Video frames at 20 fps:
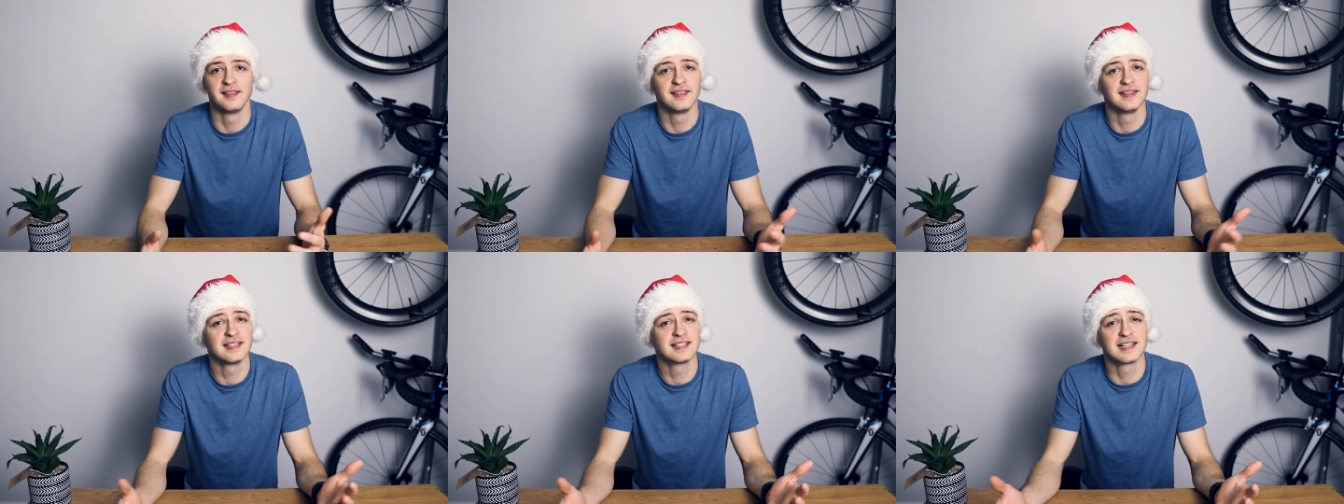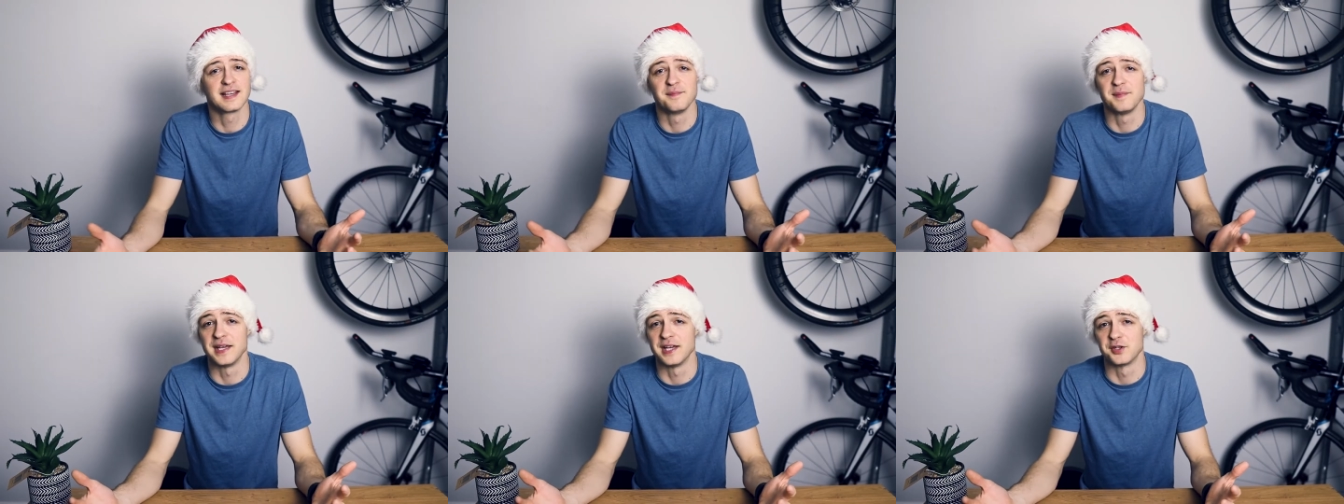
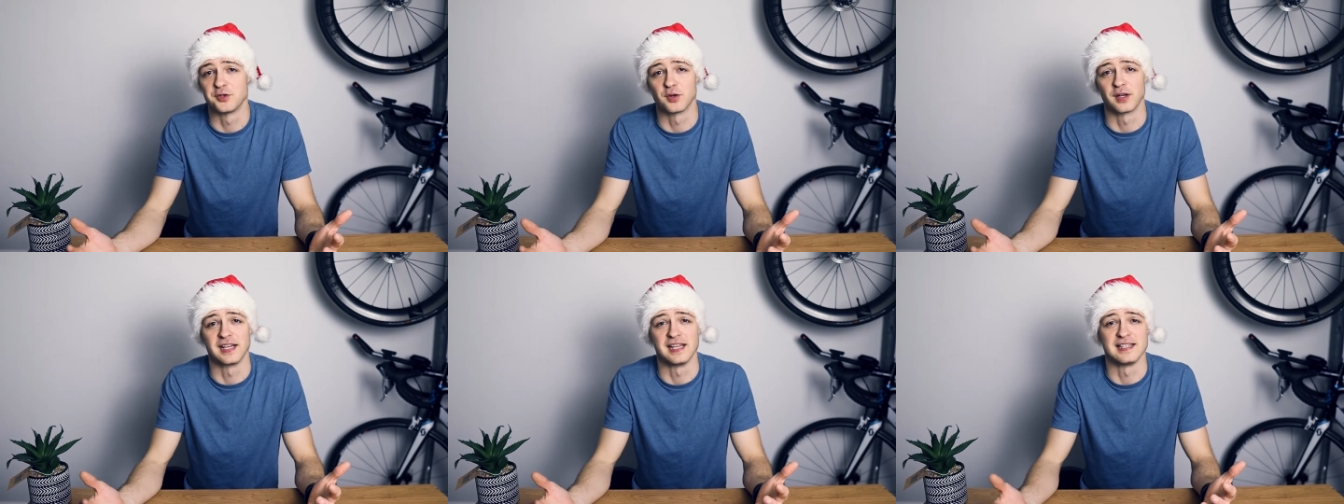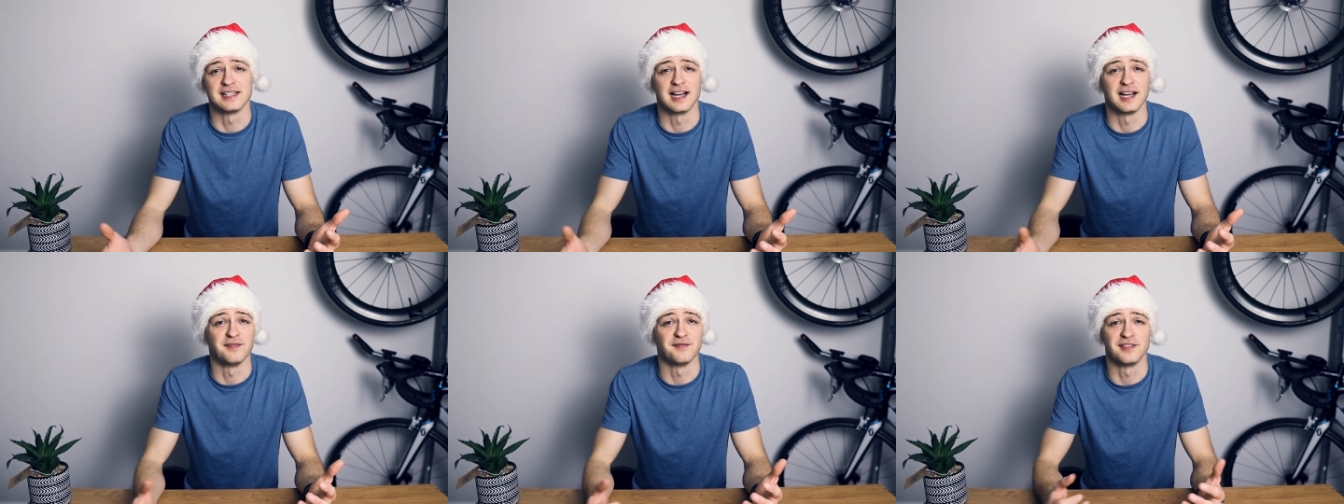This can be a tricky
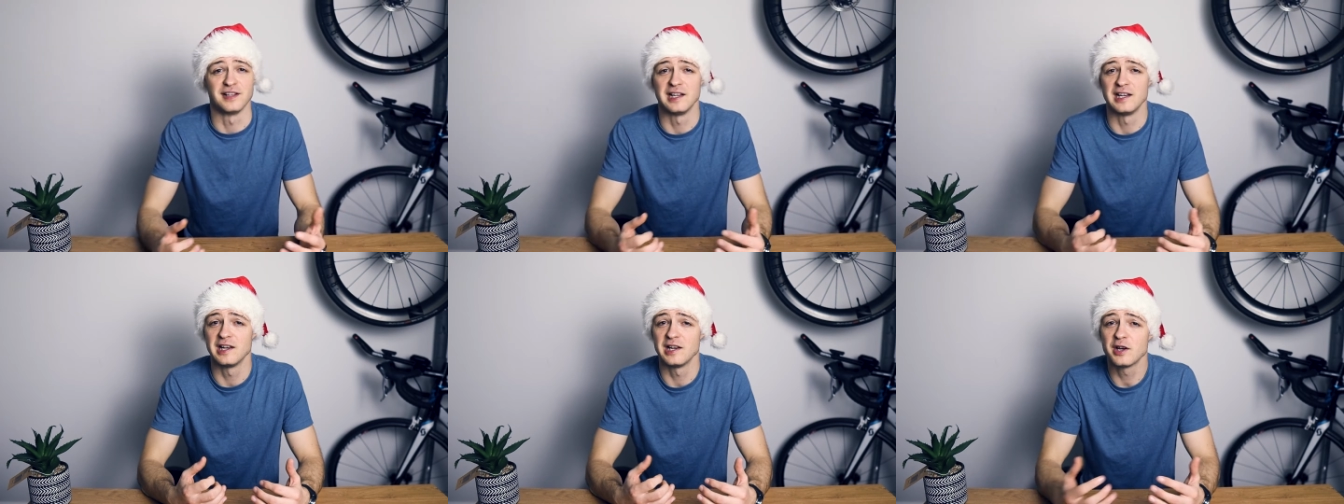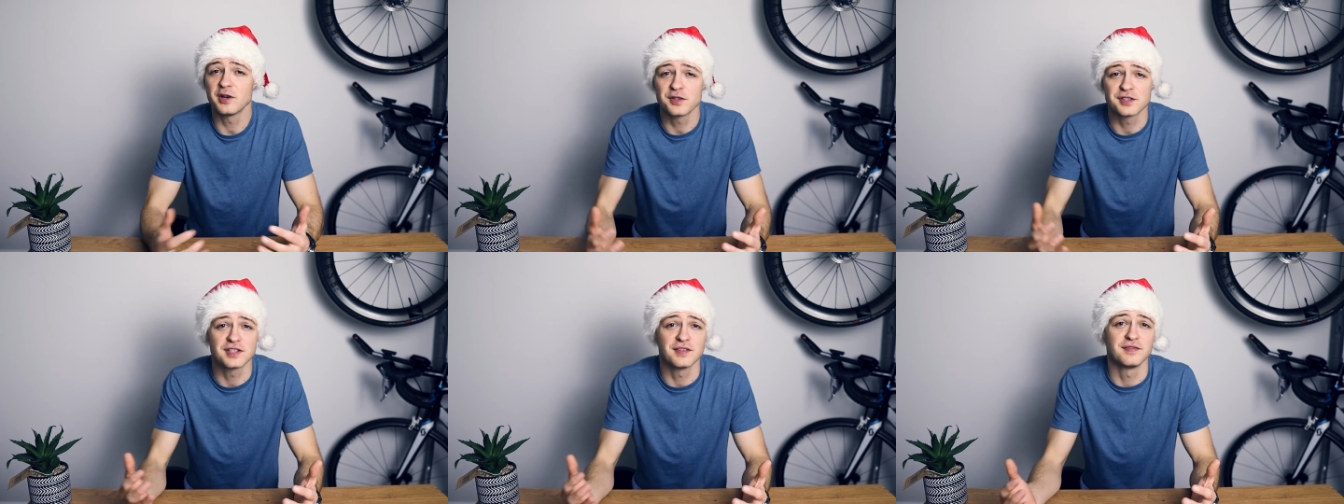time for
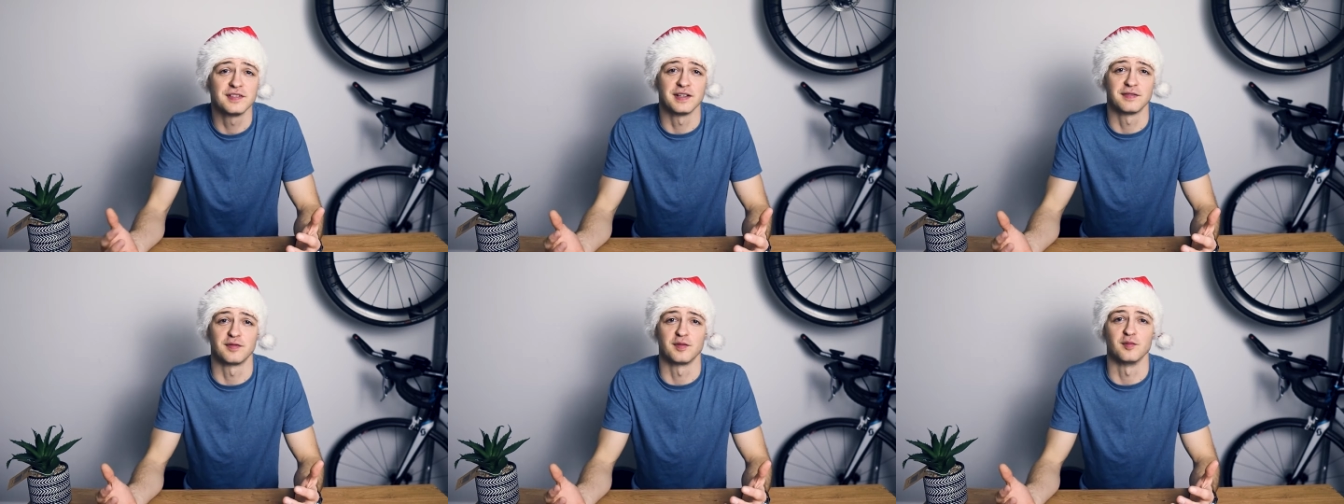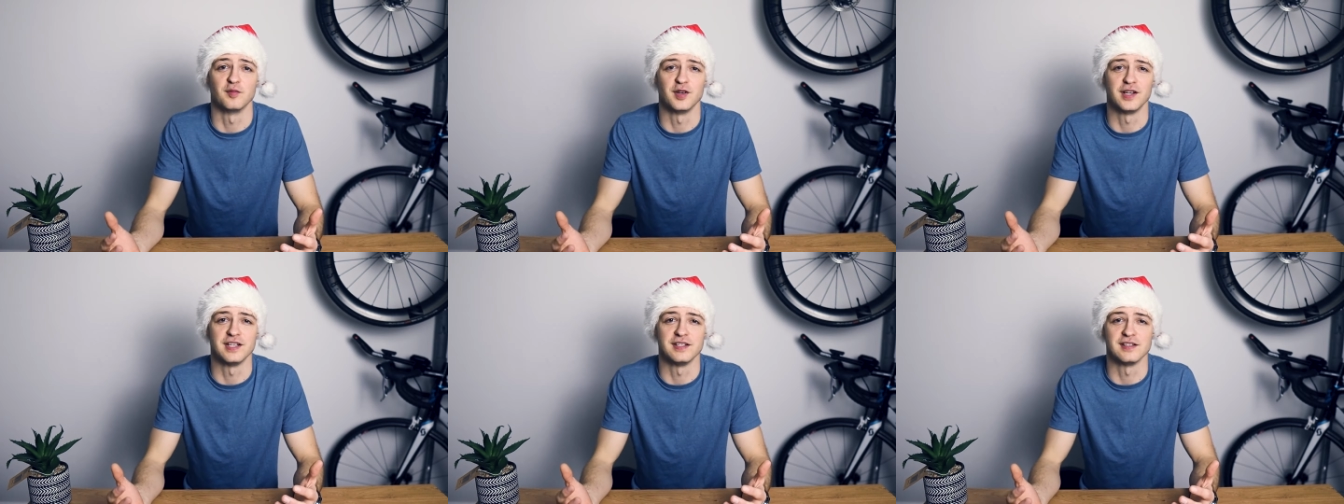lots of
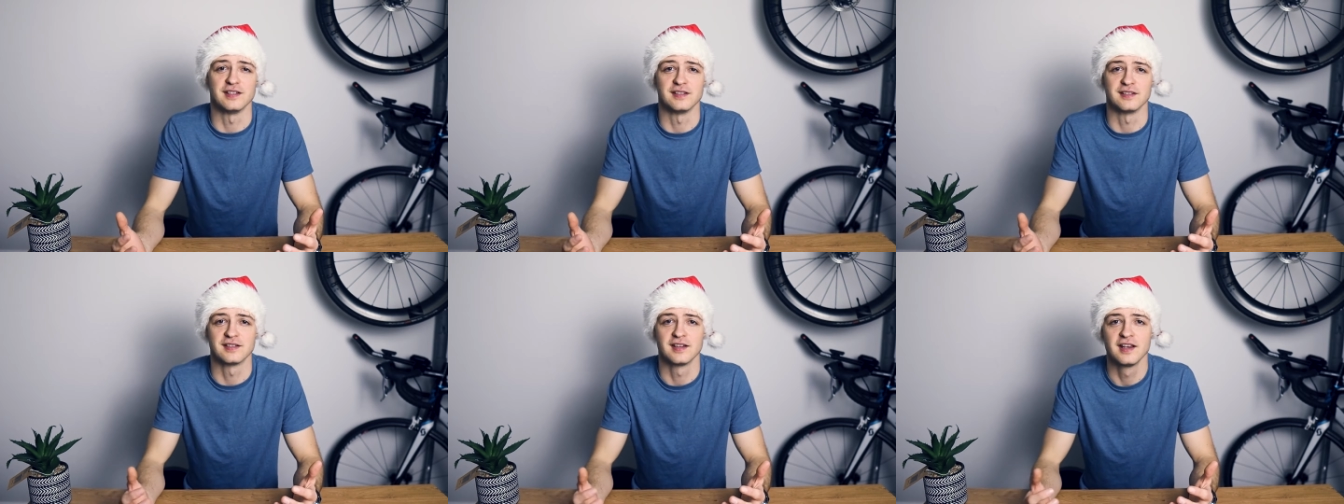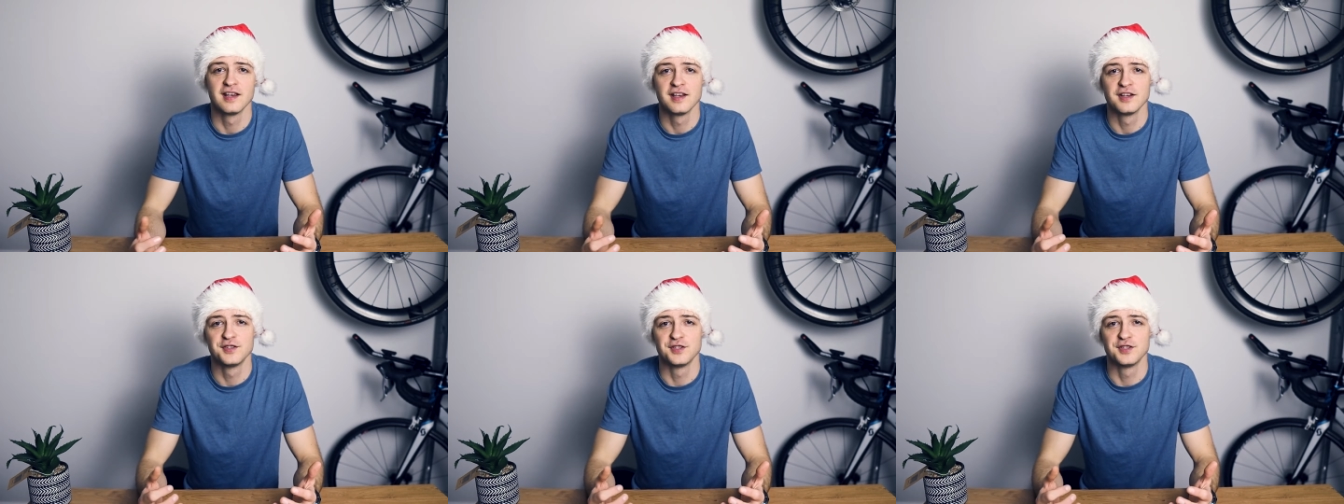different reasons,